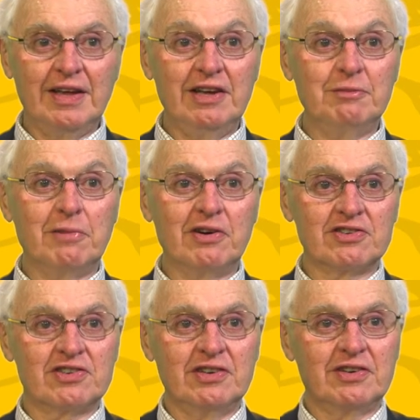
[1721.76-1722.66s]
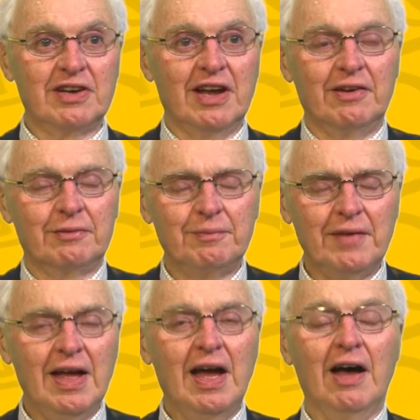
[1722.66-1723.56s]
Ian Morrison.
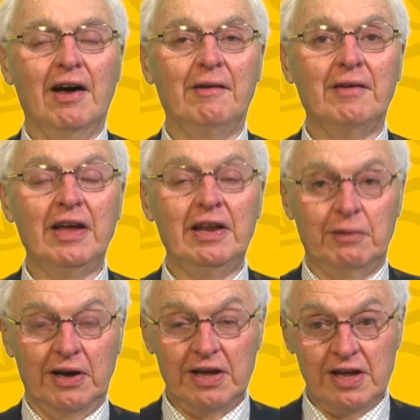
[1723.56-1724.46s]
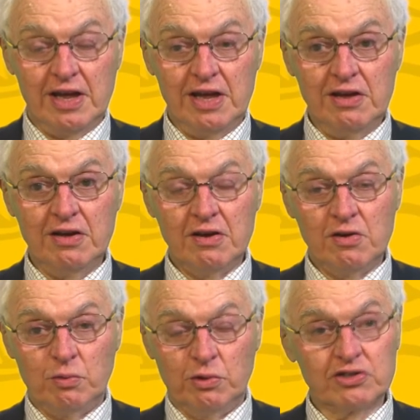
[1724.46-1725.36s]
Anyway, he
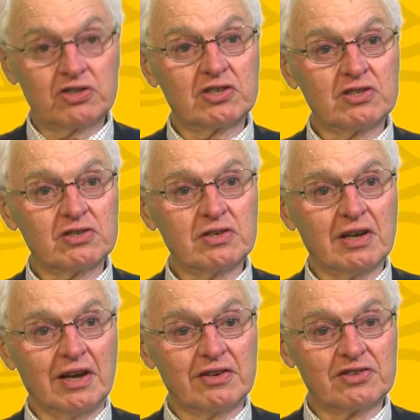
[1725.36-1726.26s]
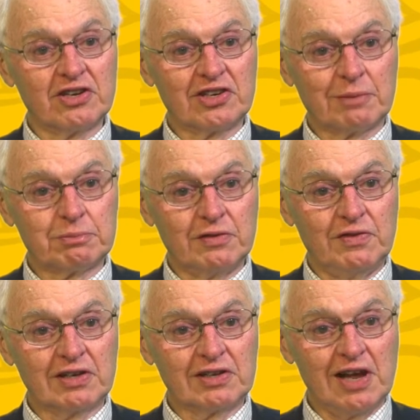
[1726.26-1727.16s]
was sent up to
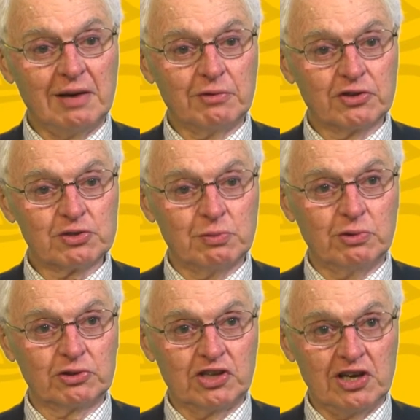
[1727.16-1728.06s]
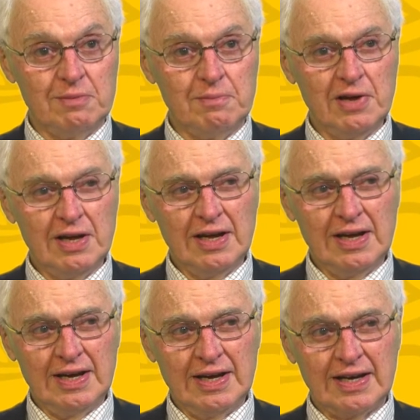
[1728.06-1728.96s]
Vietnam with a small team,
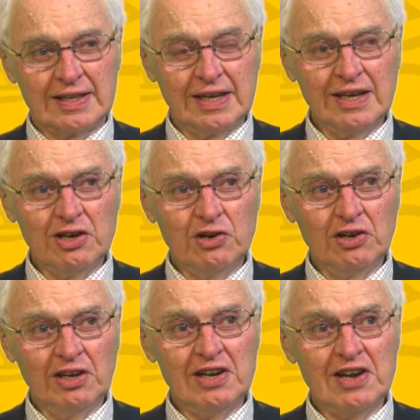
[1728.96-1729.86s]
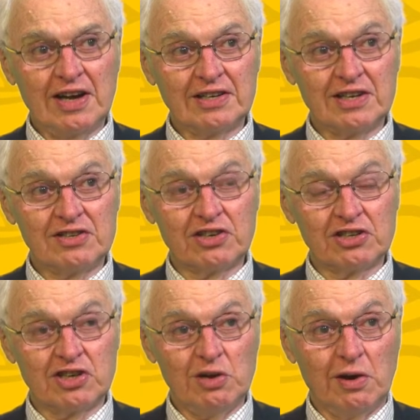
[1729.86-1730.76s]
I think in early
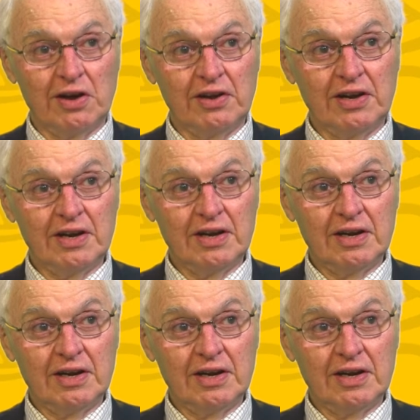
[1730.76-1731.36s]
1971,